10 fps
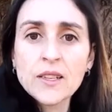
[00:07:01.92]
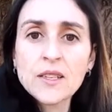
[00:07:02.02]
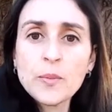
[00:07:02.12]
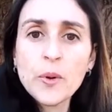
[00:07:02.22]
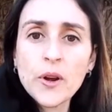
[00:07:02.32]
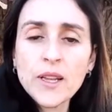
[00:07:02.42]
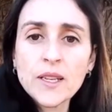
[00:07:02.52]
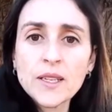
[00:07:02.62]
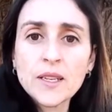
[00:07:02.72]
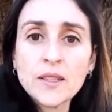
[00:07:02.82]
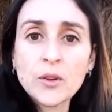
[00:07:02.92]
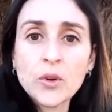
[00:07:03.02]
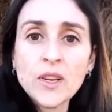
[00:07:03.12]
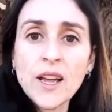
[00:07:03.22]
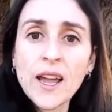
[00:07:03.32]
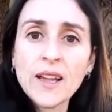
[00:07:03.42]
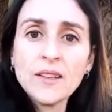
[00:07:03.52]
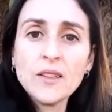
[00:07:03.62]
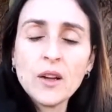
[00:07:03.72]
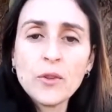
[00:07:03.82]
separates the green
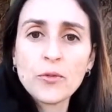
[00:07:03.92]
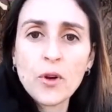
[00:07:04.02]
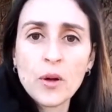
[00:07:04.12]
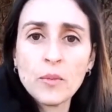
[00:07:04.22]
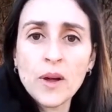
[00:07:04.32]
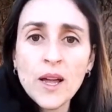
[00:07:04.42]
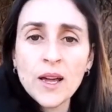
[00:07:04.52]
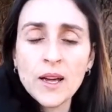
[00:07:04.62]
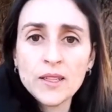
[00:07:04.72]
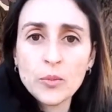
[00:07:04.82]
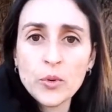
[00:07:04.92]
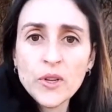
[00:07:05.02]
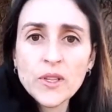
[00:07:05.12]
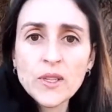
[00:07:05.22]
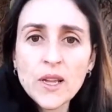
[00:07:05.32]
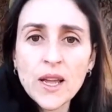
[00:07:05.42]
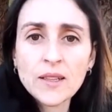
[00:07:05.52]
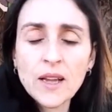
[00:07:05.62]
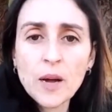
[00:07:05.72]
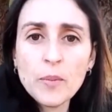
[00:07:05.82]
head from the breast
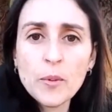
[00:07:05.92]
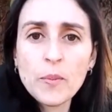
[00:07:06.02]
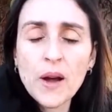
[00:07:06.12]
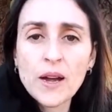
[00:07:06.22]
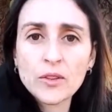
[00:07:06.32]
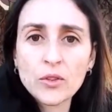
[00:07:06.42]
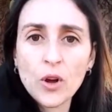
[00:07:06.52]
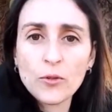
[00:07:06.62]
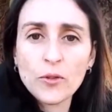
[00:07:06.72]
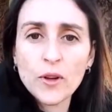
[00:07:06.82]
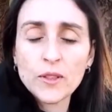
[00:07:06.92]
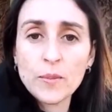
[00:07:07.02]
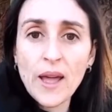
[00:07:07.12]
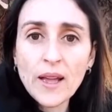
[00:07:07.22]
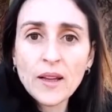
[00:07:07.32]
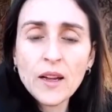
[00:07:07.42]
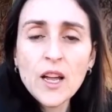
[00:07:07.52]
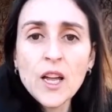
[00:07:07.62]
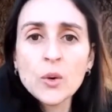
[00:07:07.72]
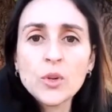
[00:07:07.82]
and the upper part of the back,
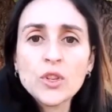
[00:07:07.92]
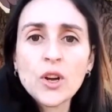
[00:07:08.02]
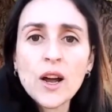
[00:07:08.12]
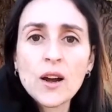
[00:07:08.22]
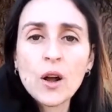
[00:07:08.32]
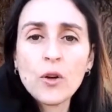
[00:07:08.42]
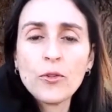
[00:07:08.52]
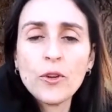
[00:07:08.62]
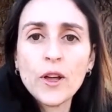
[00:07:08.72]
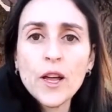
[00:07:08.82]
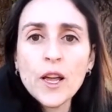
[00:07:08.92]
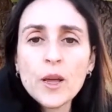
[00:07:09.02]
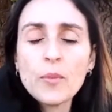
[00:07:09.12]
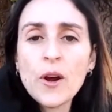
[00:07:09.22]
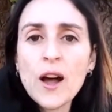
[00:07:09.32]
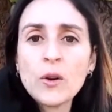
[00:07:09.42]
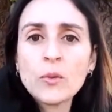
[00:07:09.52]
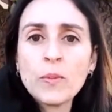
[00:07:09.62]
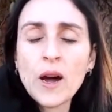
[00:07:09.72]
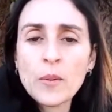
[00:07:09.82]
which are of a
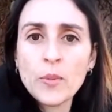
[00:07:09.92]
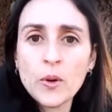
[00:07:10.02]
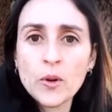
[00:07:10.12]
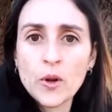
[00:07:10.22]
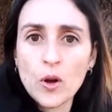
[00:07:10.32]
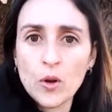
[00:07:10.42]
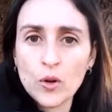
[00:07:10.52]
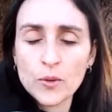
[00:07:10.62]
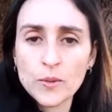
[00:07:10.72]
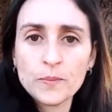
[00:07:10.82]
brown-purple color.